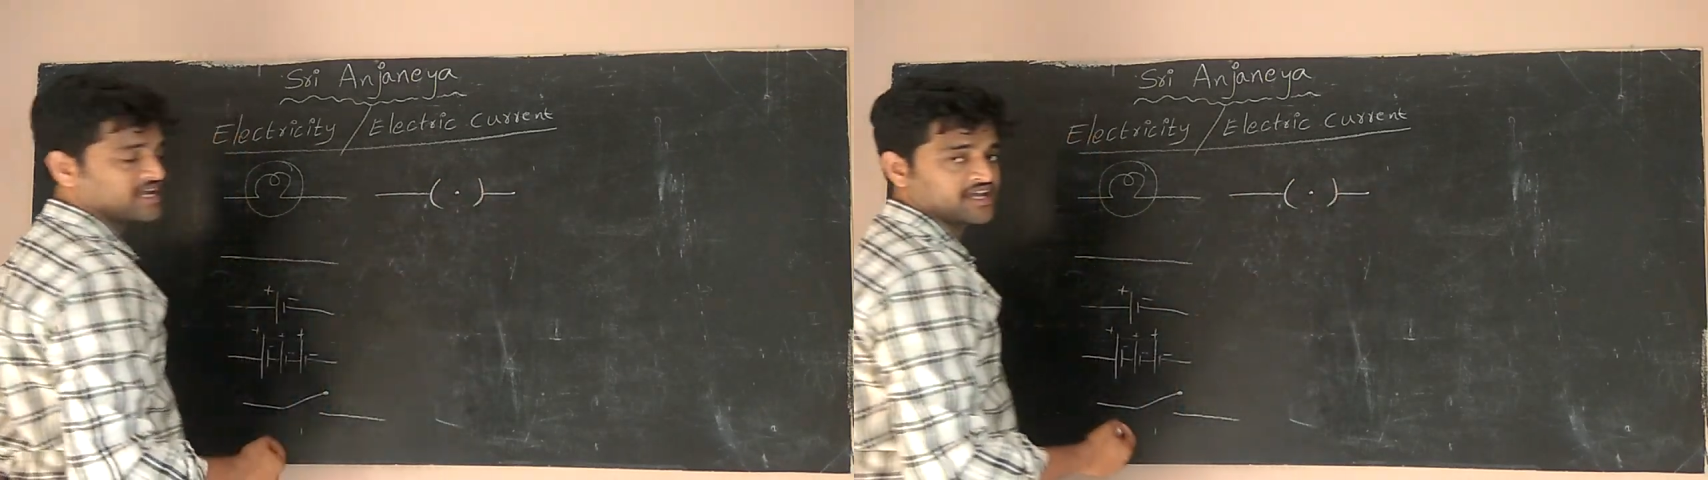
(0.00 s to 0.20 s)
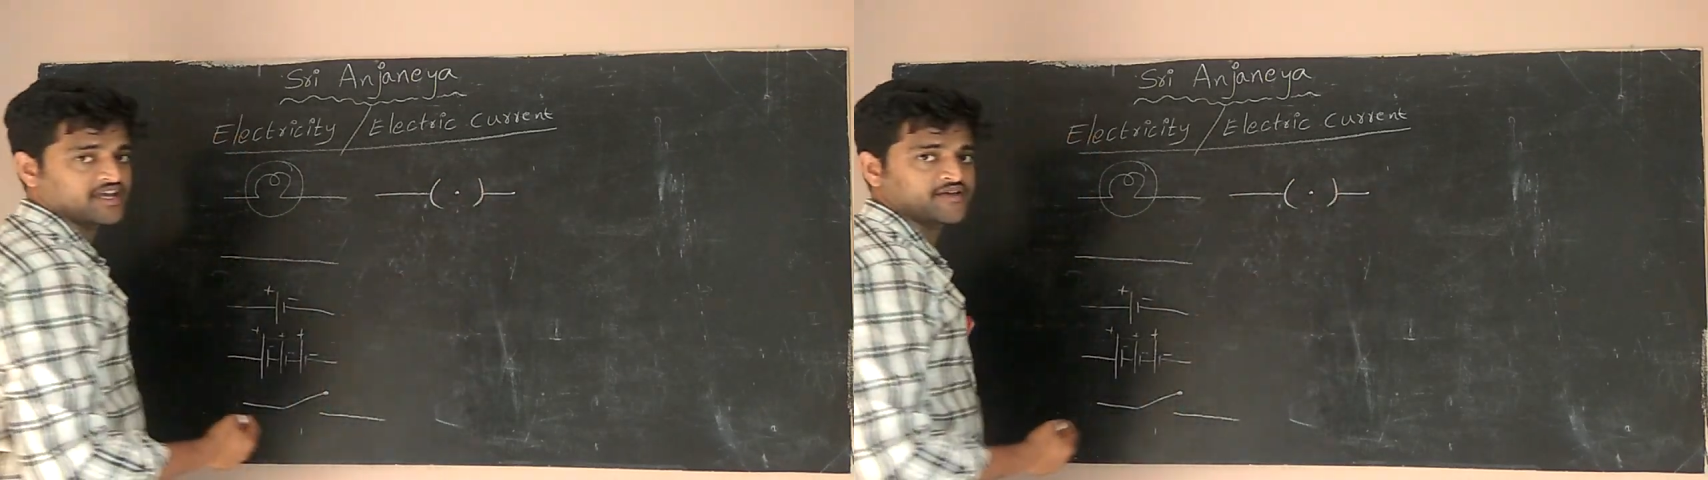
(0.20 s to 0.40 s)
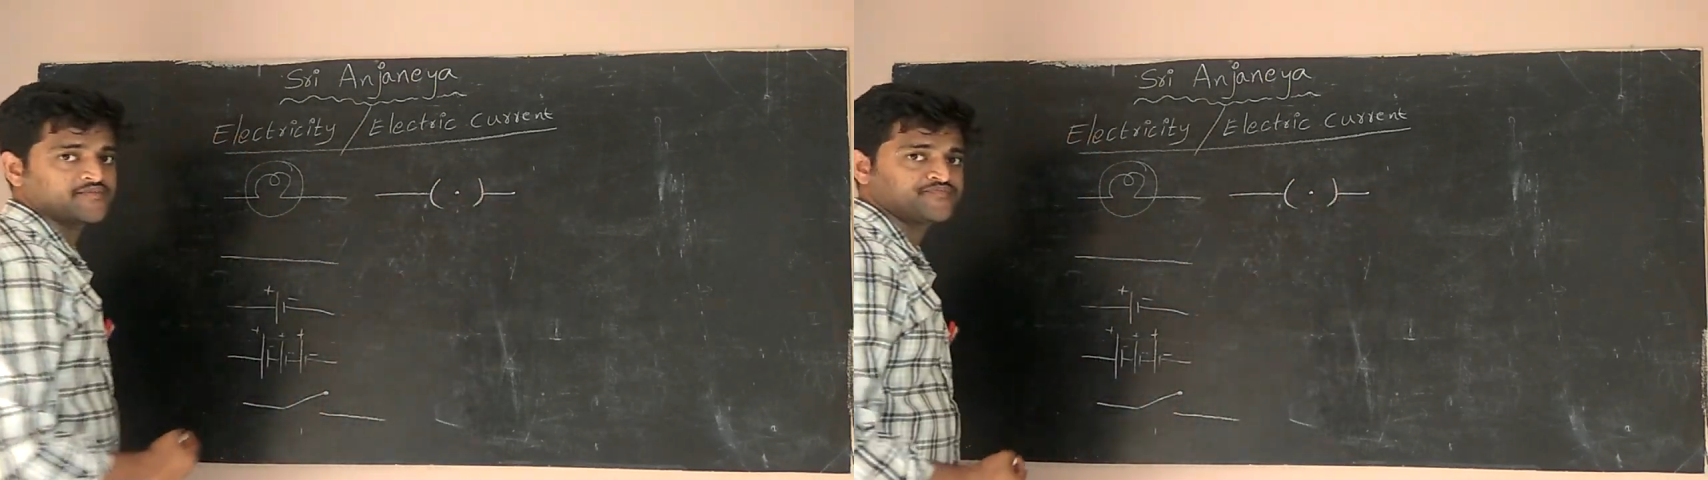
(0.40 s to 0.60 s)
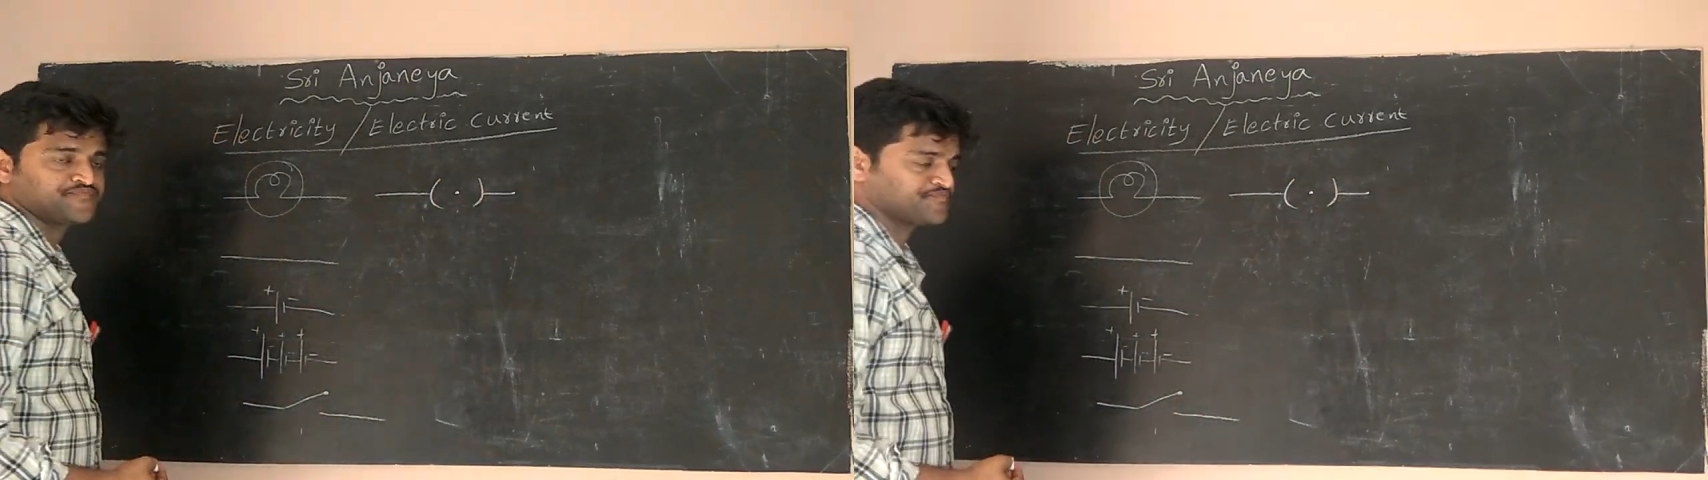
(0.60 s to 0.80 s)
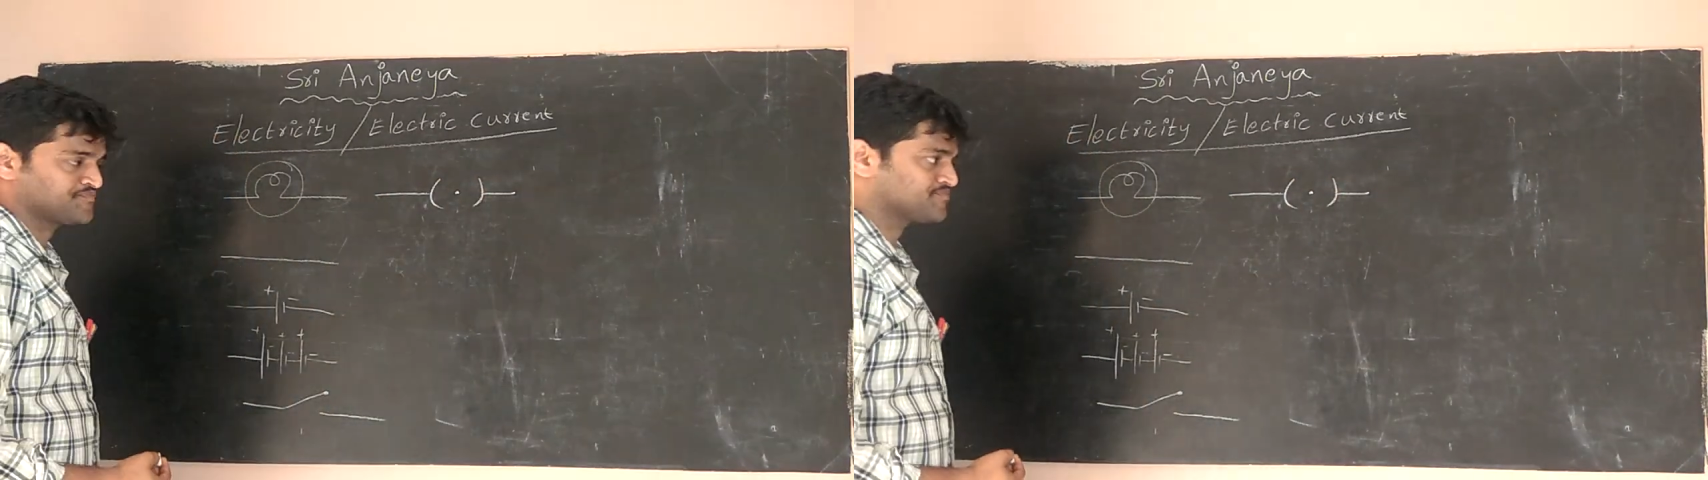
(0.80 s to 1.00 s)
key.
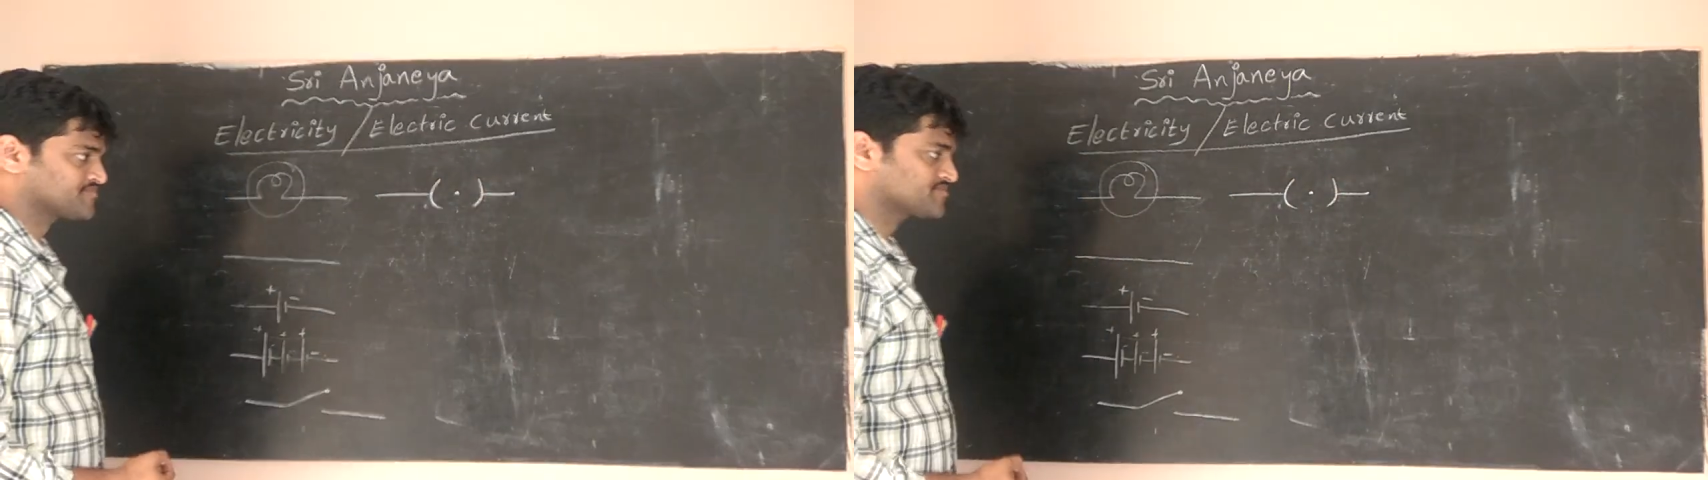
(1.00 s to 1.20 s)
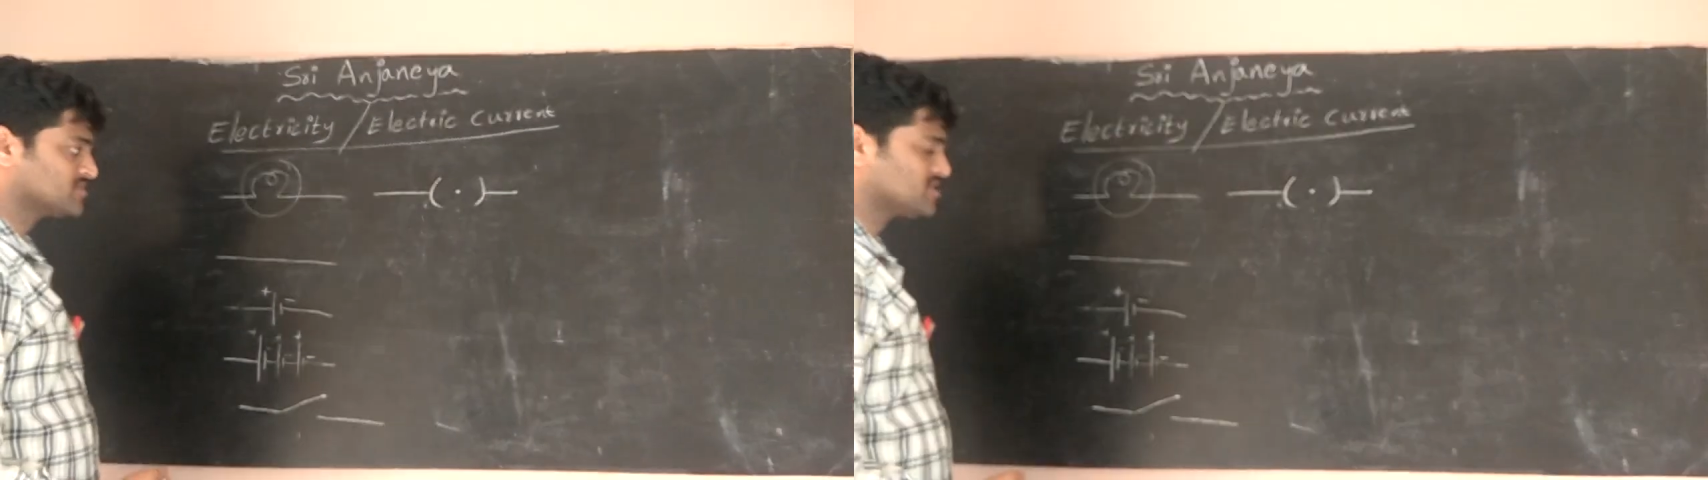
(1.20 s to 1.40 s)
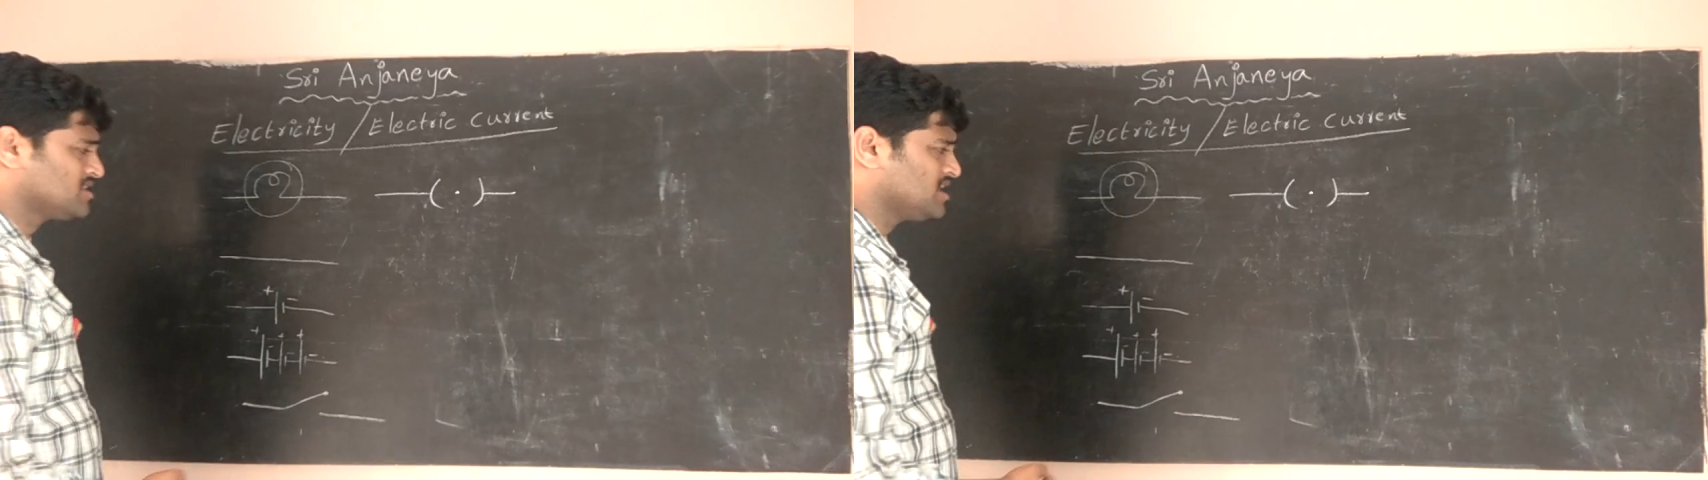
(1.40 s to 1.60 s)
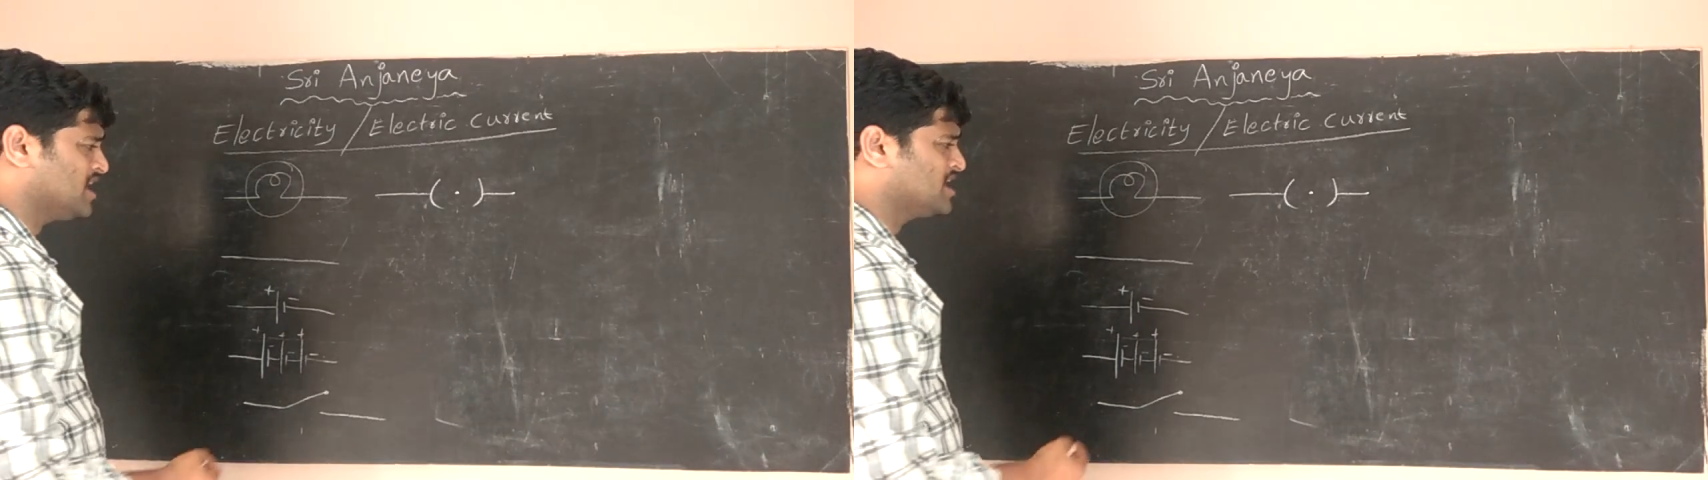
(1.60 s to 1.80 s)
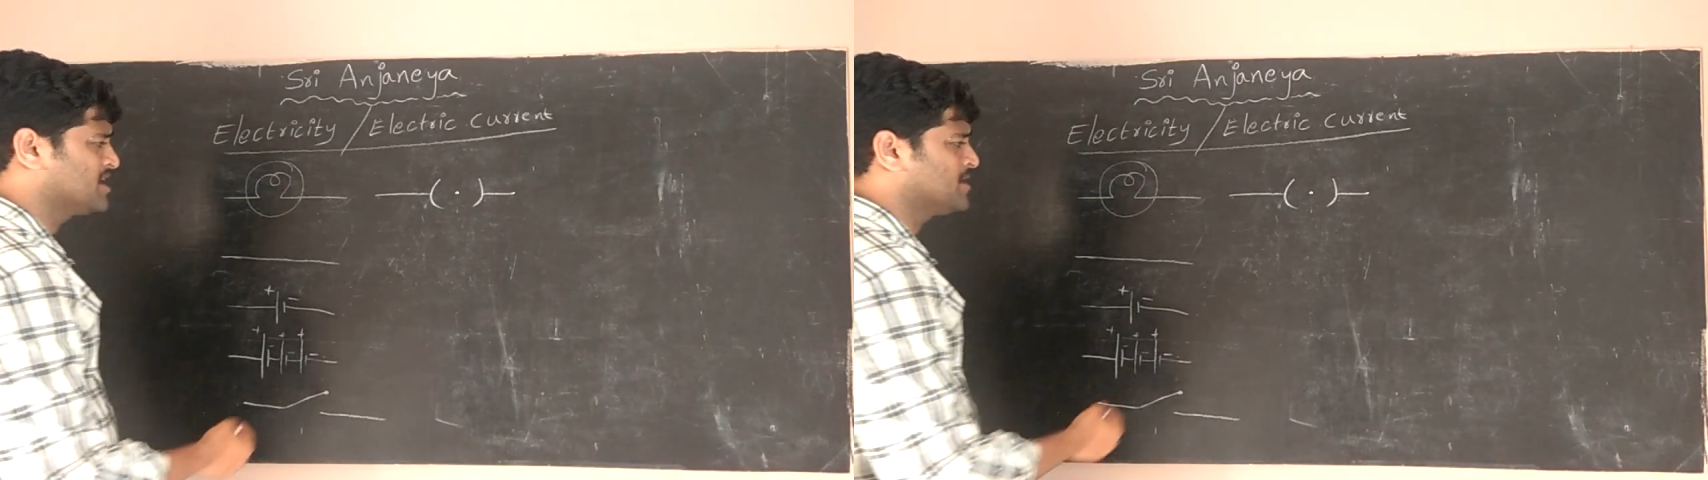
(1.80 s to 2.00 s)

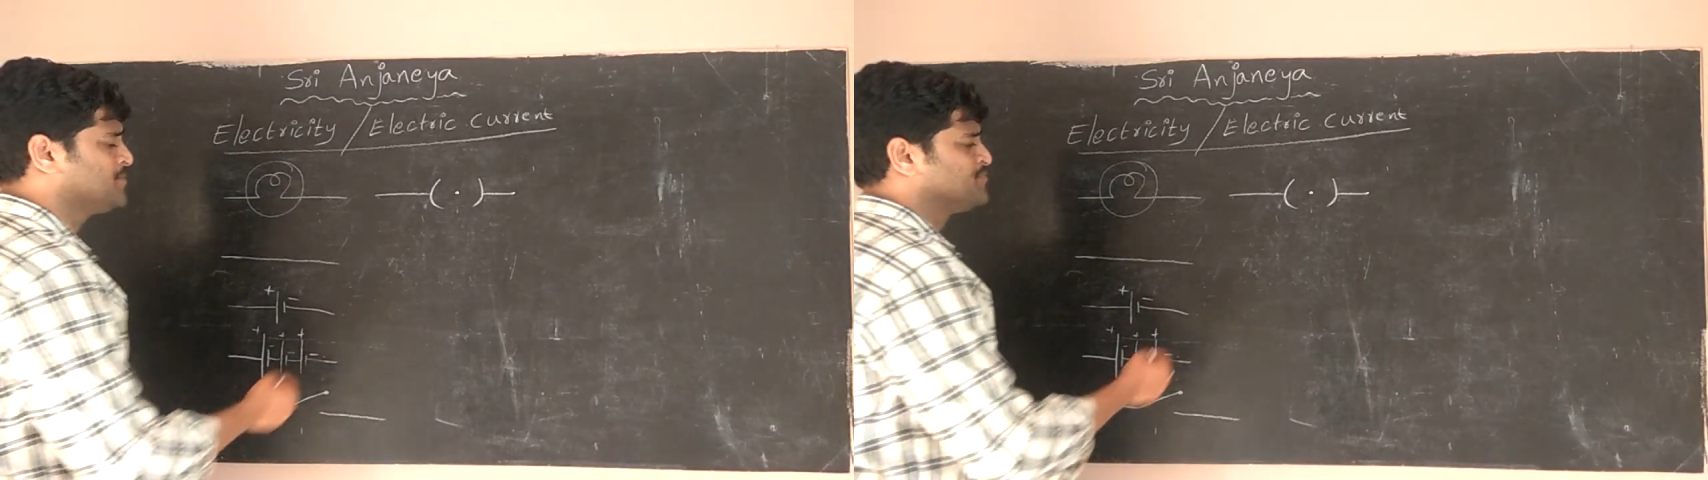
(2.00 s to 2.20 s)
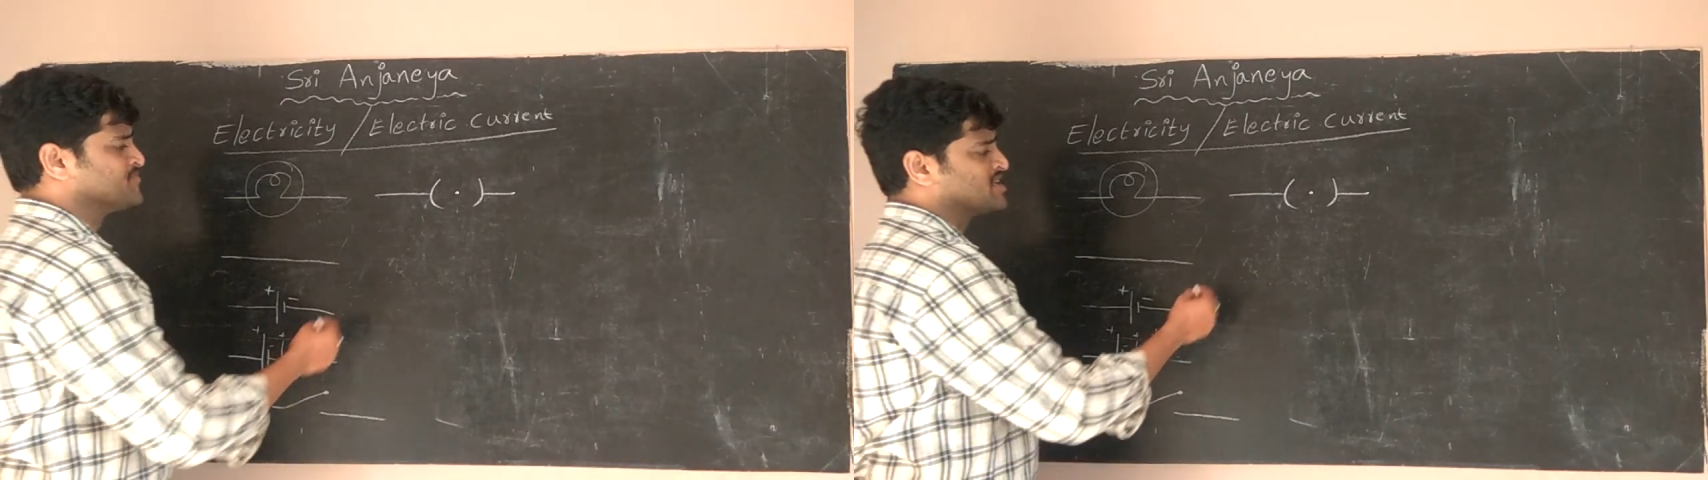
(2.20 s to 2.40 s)
And